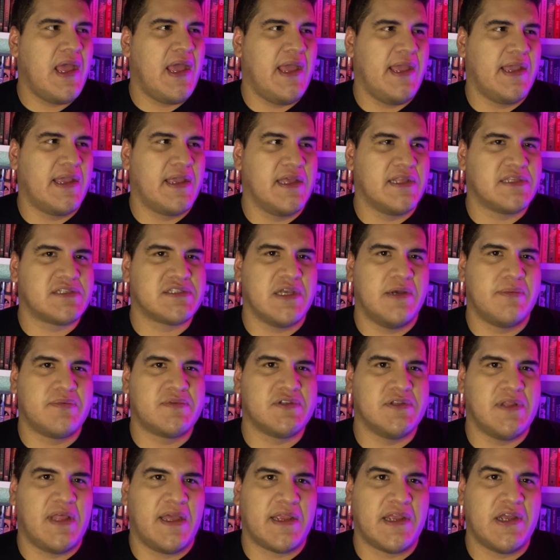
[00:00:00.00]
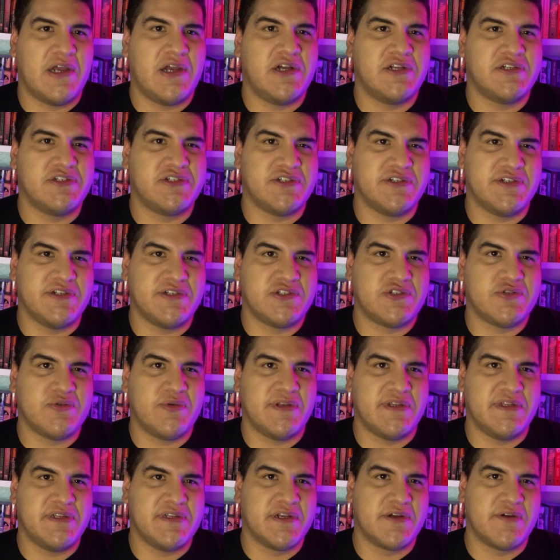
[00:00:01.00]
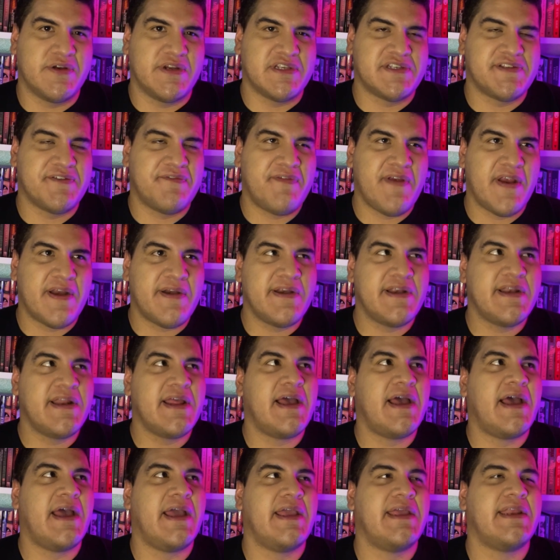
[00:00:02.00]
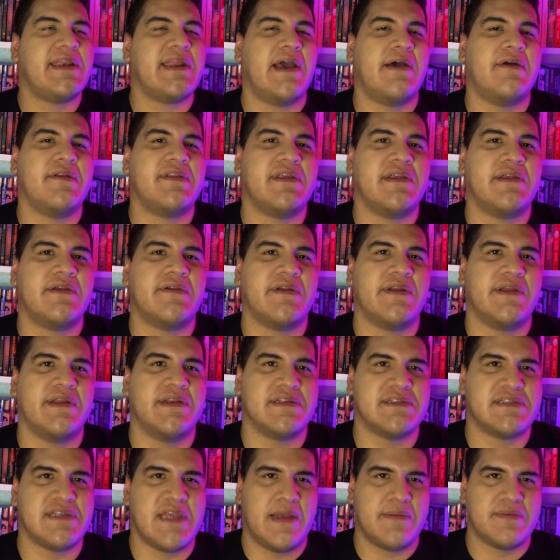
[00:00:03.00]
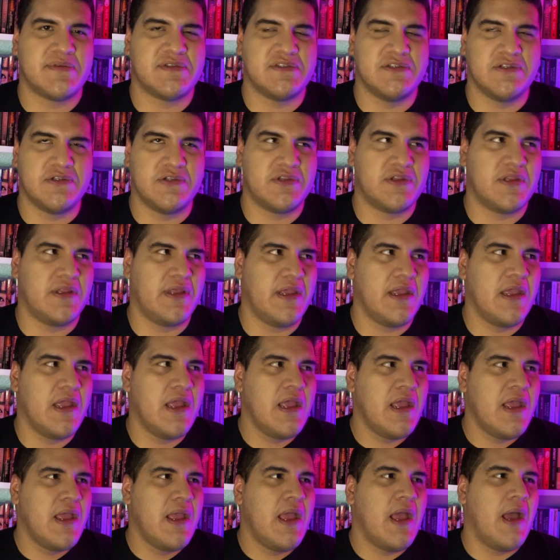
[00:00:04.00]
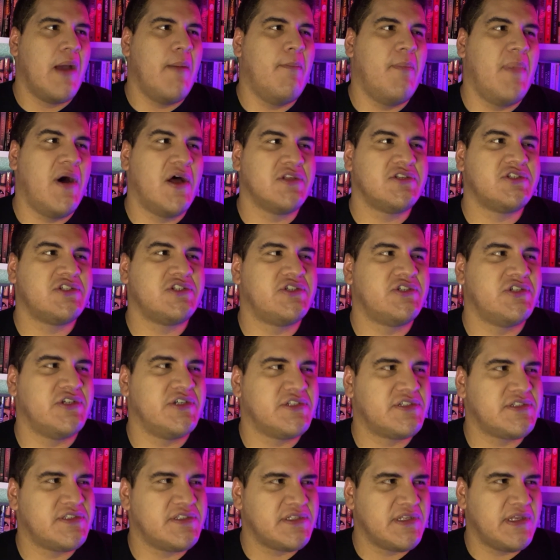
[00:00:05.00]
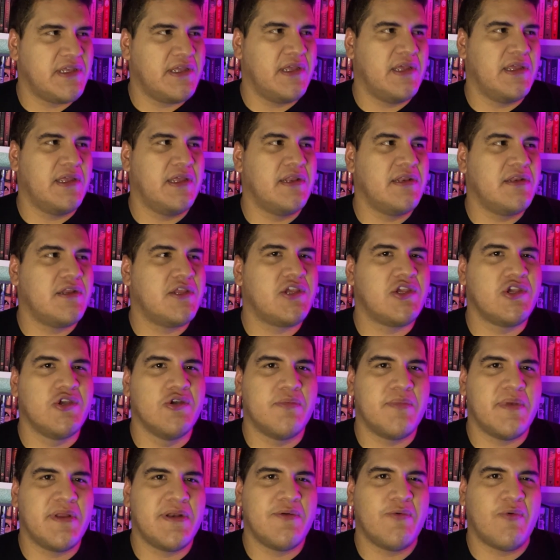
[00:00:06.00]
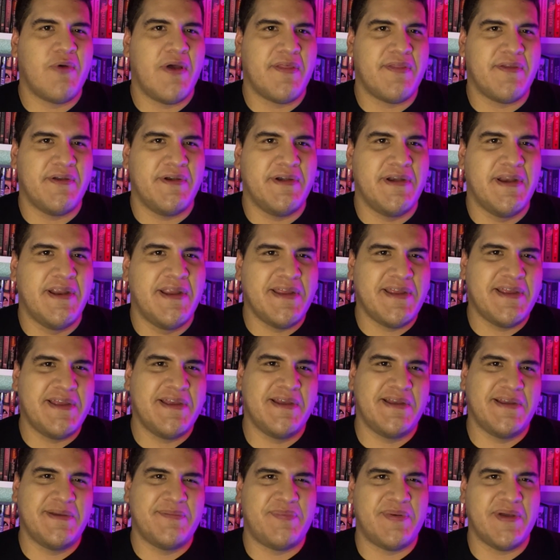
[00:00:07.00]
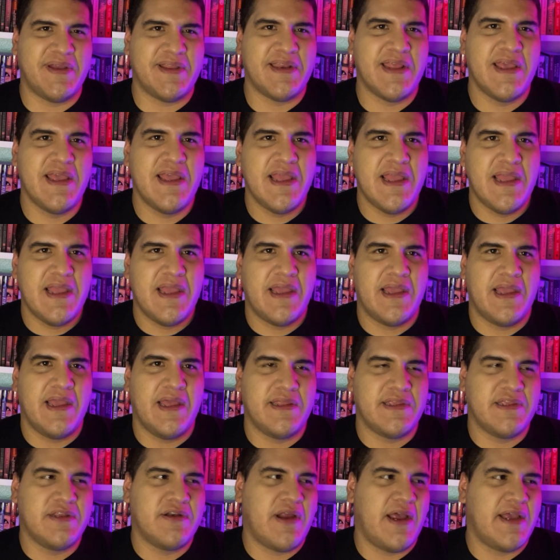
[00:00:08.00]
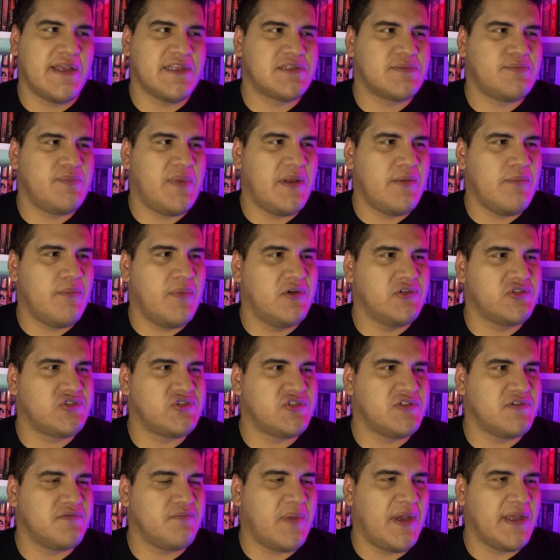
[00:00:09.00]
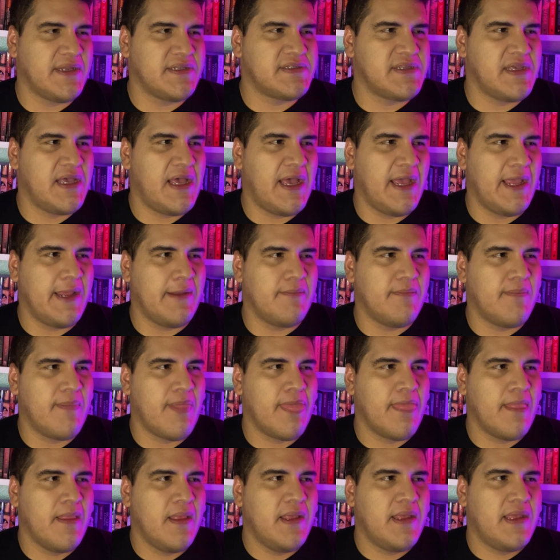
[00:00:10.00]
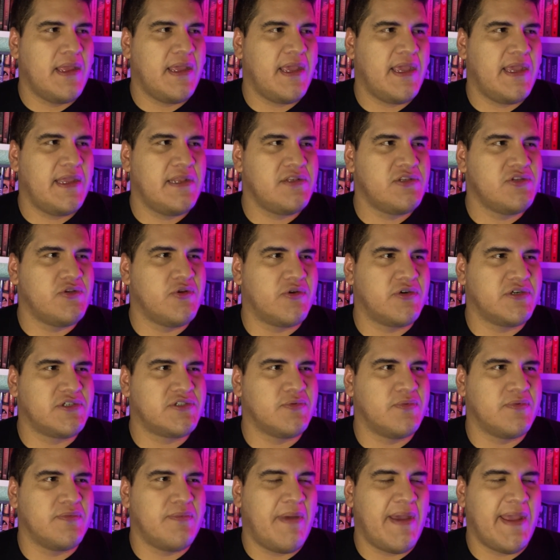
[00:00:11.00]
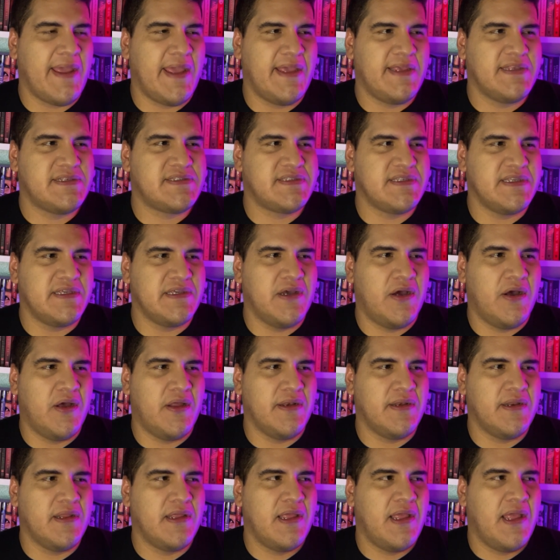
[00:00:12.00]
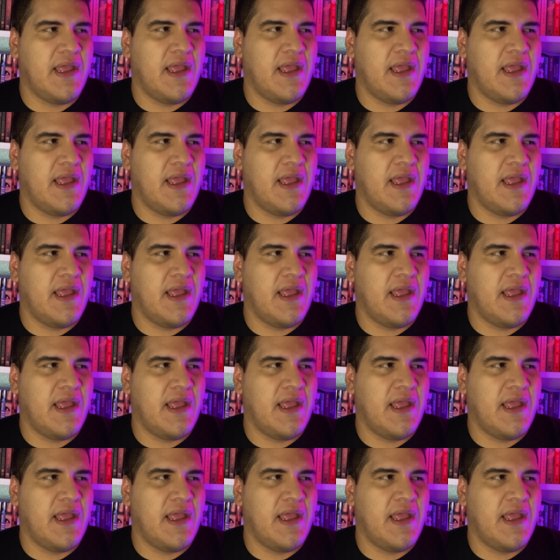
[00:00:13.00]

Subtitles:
It gets up to like 120 degrees Fahrenheit out here. It is absolutely monstrous, inhuman weather. But yeah, you know, I spend most of my time indoors with my AC on.